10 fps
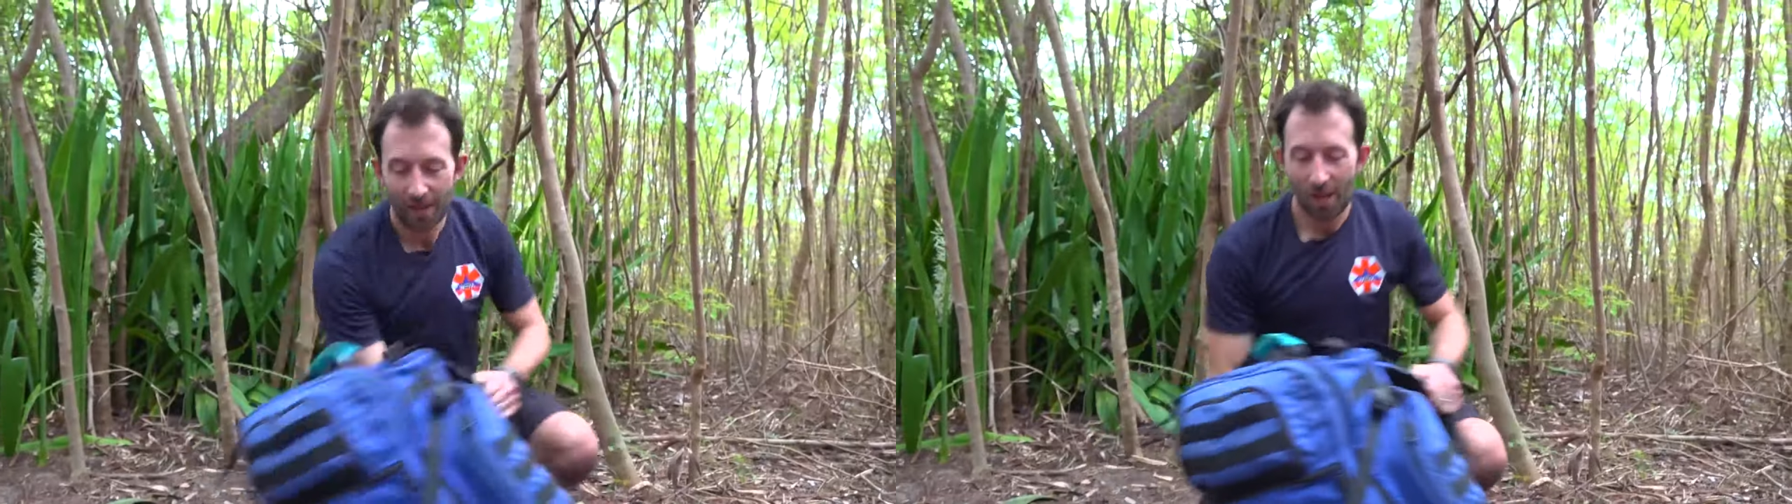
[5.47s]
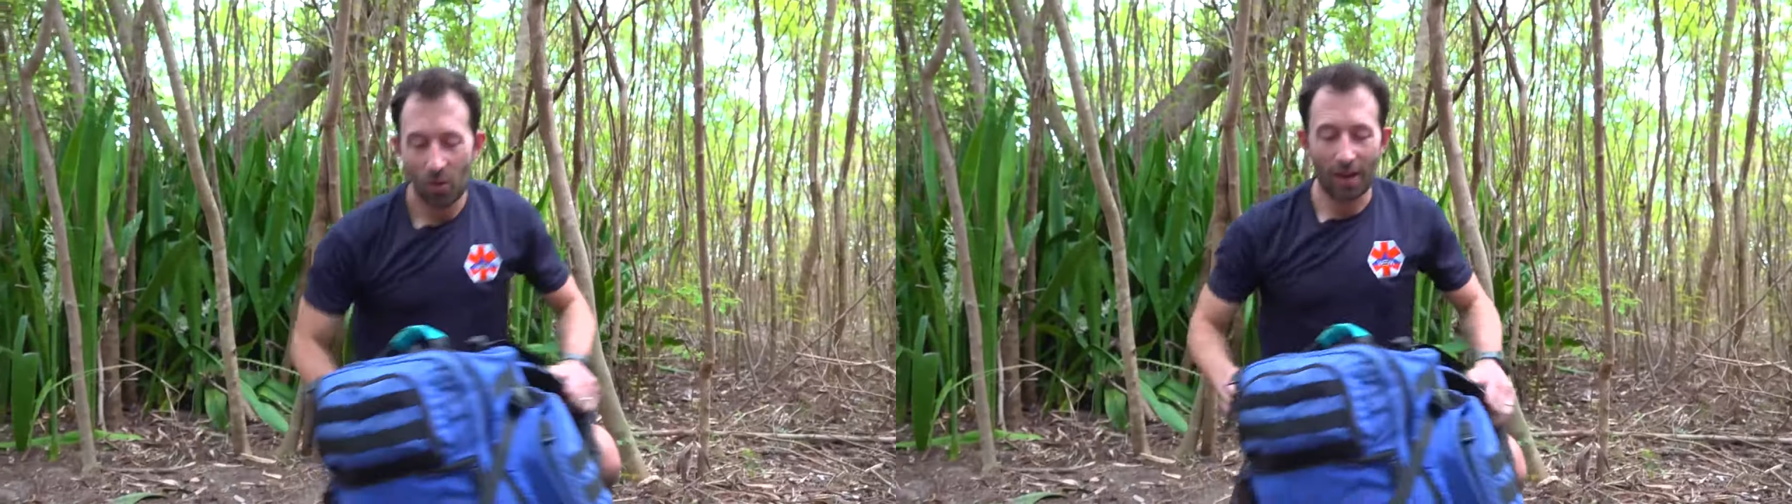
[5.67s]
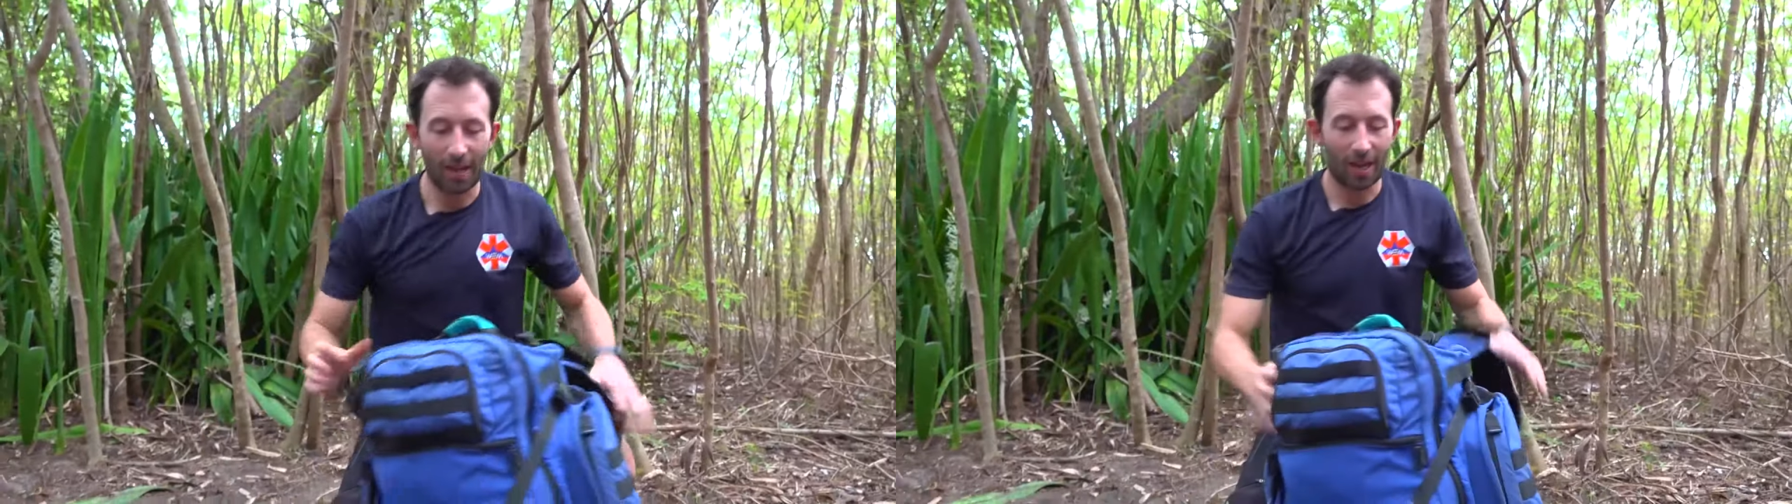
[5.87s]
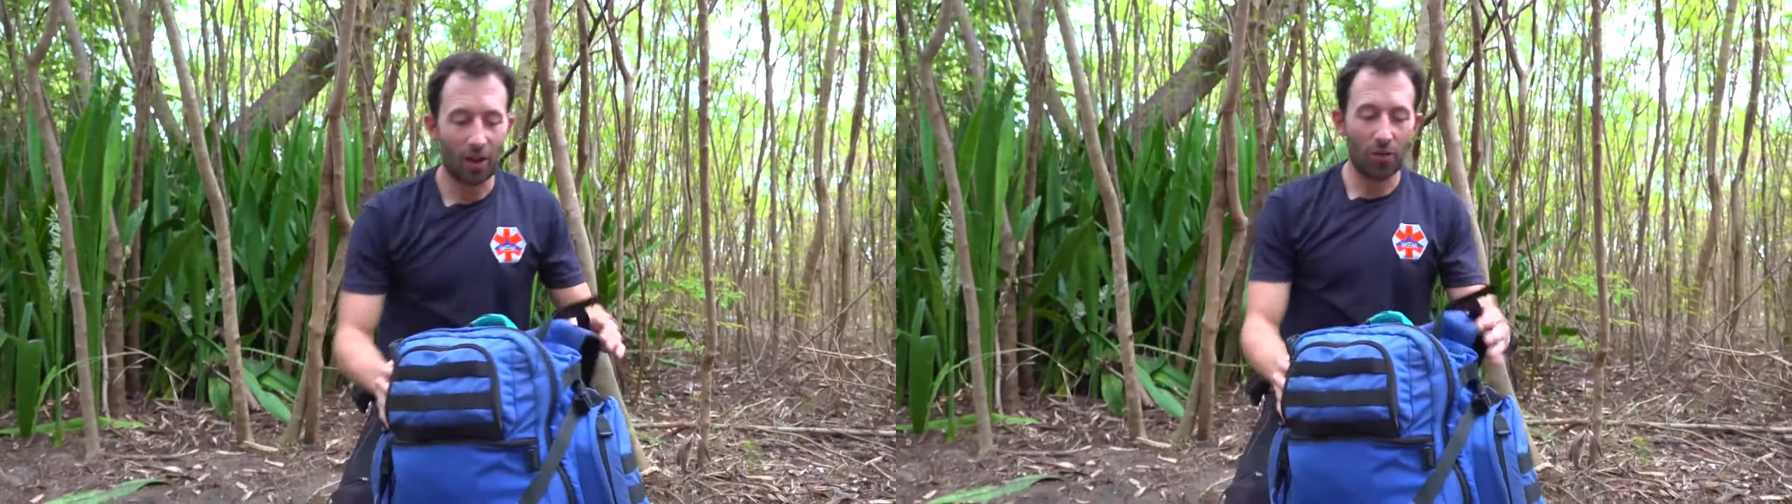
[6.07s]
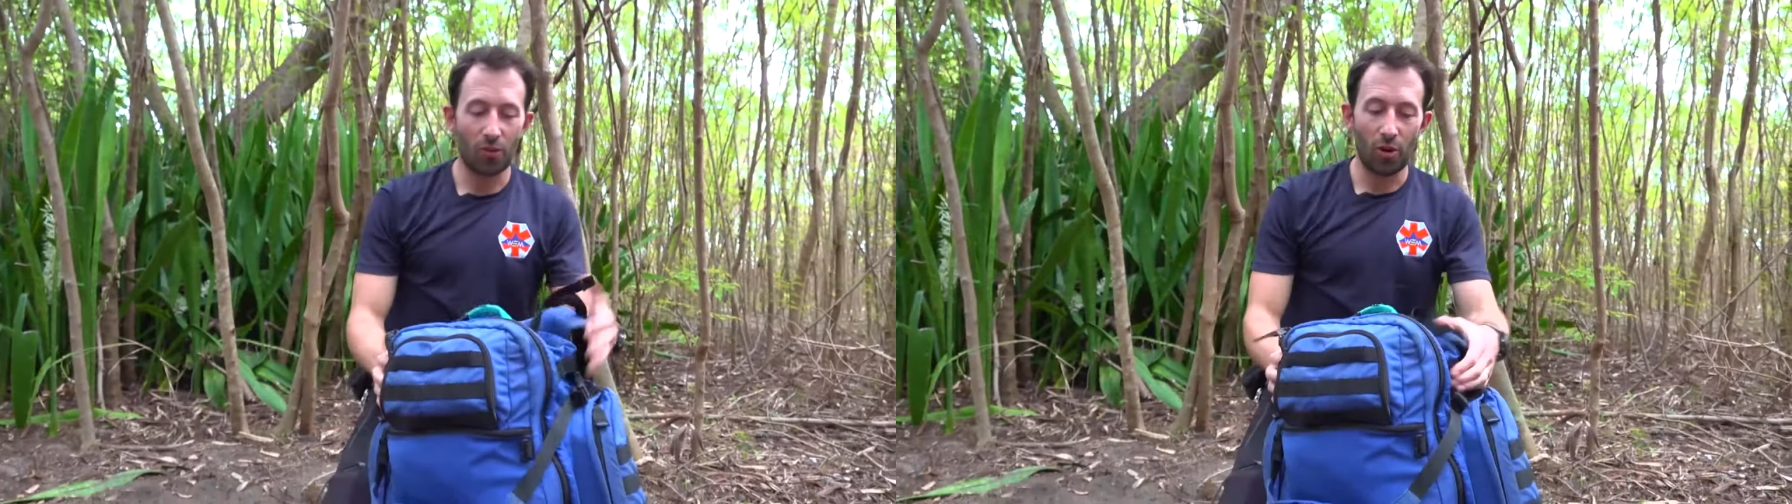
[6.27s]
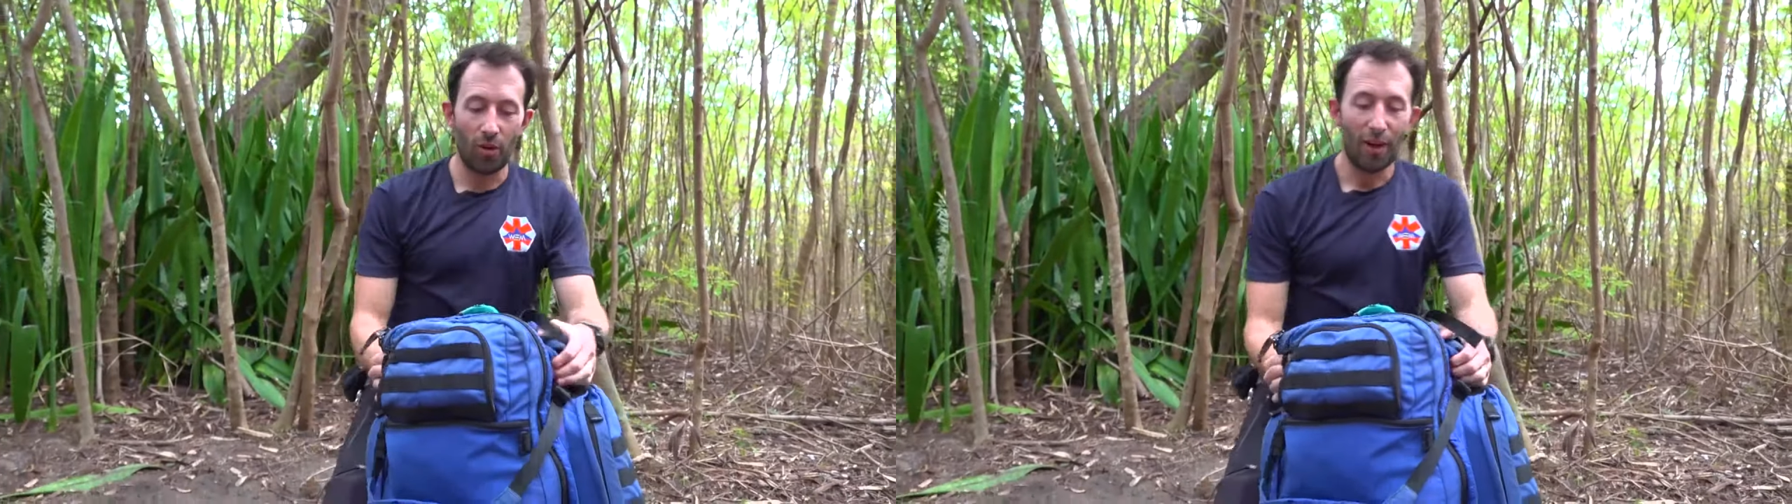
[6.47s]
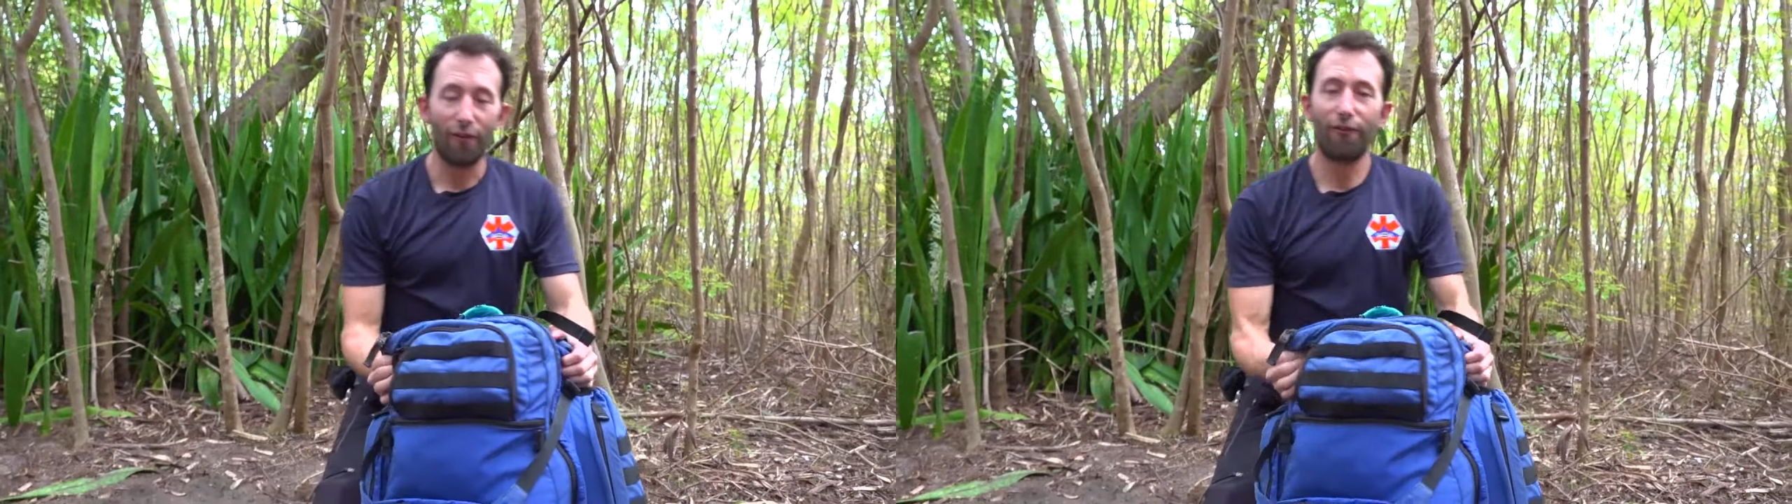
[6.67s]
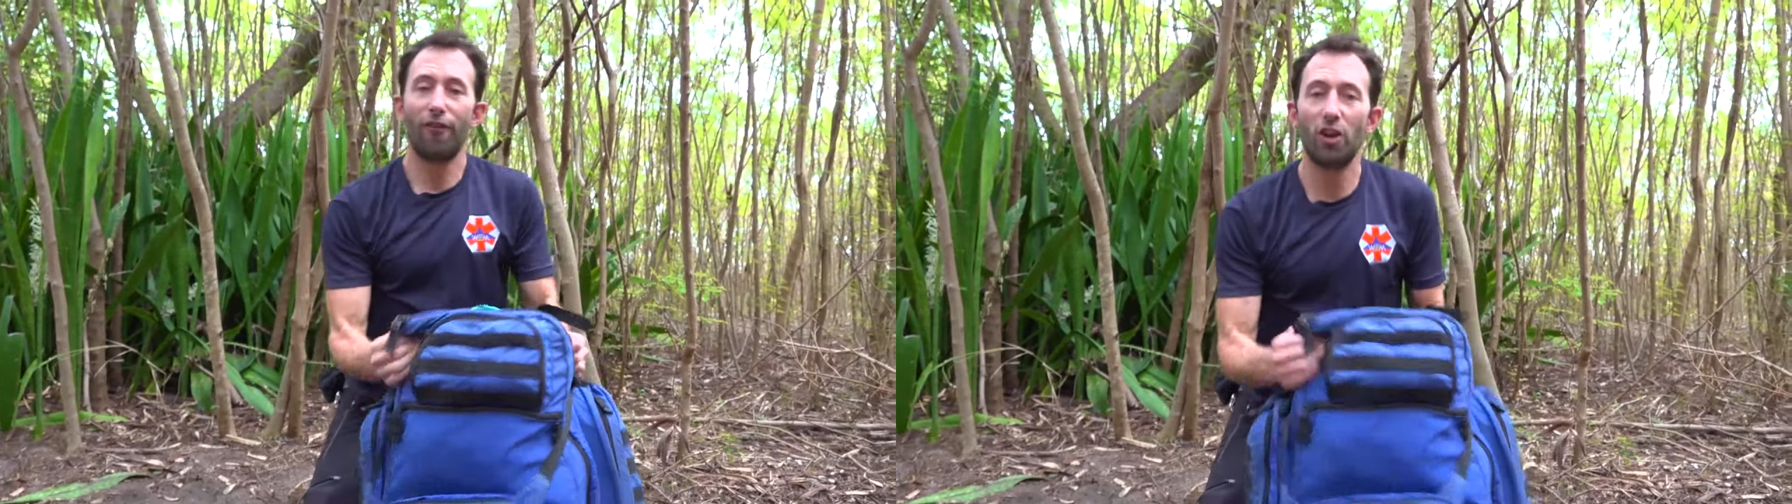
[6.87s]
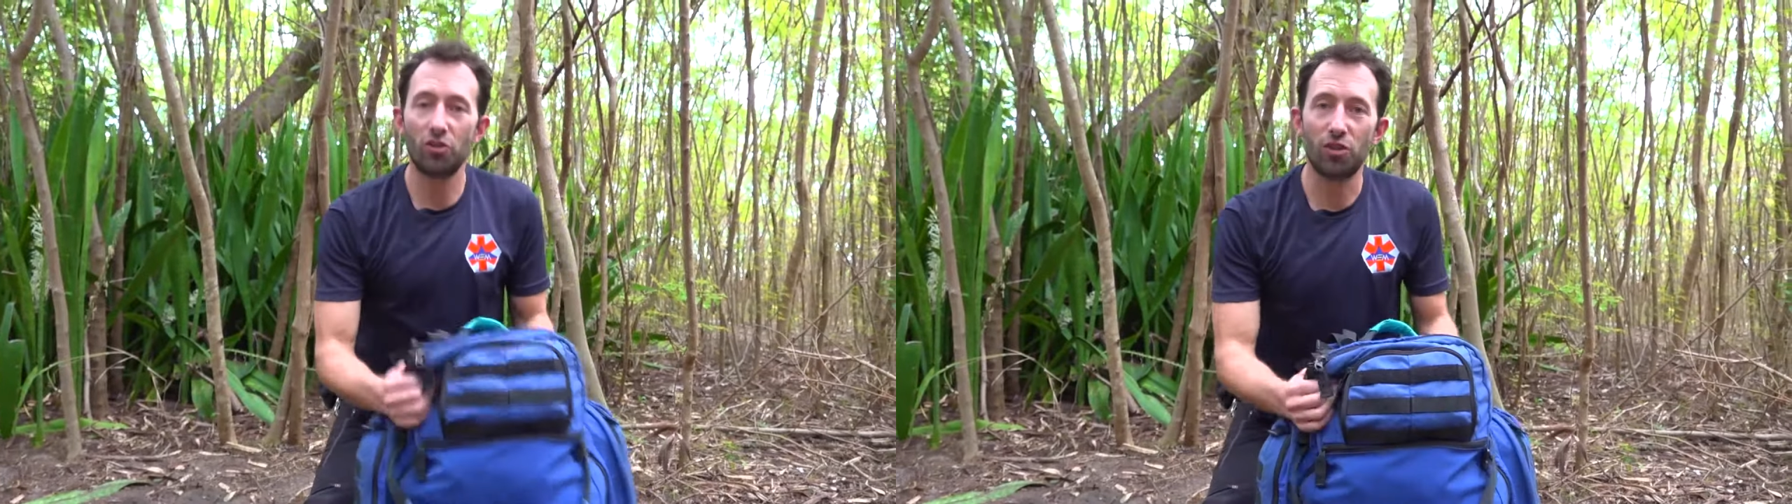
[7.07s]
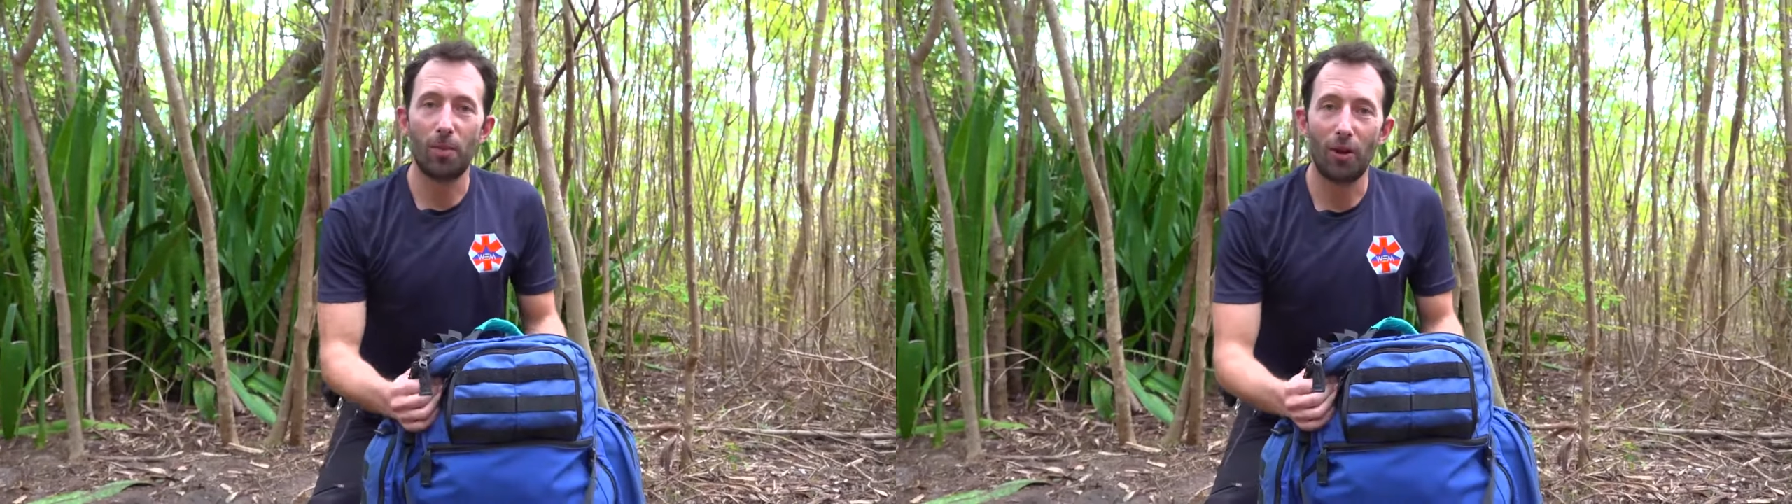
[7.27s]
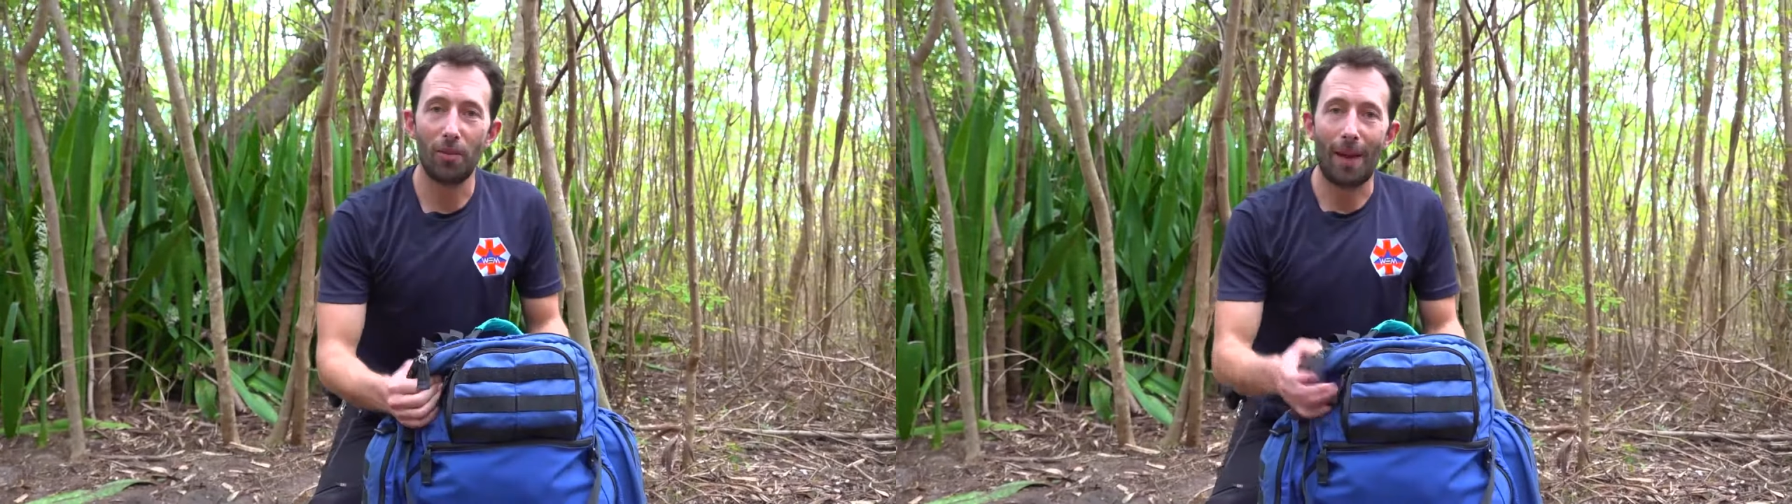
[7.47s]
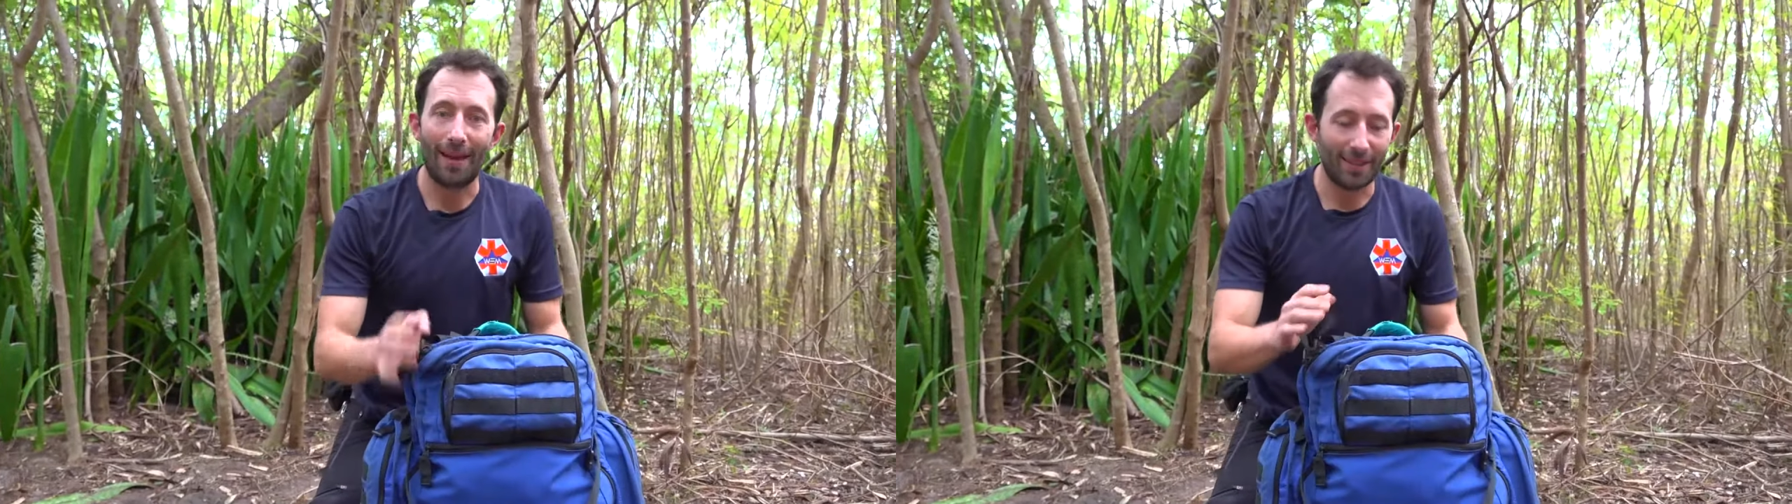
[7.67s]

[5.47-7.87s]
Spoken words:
we're going to go through the first responder bag.